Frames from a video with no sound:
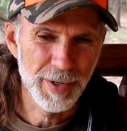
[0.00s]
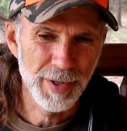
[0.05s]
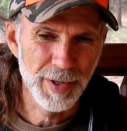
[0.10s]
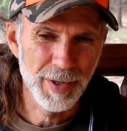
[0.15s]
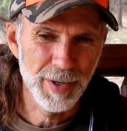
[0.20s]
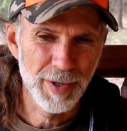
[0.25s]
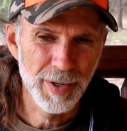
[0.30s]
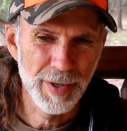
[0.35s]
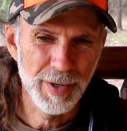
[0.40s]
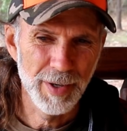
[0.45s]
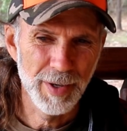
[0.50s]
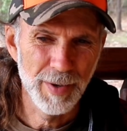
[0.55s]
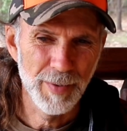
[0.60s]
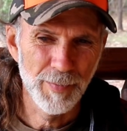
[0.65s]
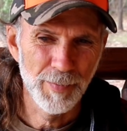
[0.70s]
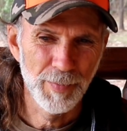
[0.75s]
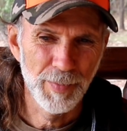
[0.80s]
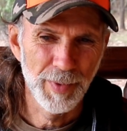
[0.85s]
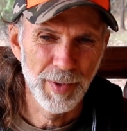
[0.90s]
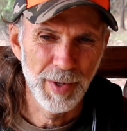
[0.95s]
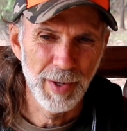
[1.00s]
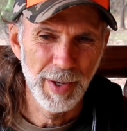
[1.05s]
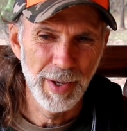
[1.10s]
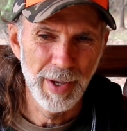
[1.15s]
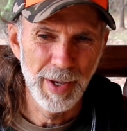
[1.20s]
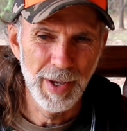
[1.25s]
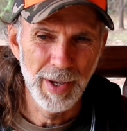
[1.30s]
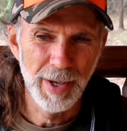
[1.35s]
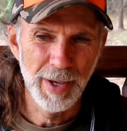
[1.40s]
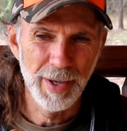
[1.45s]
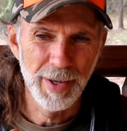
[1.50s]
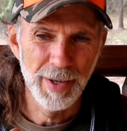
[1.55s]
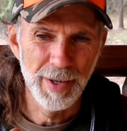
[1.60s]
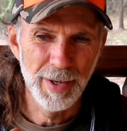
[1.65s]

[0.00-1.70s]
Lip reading: No one is speaking in this clip.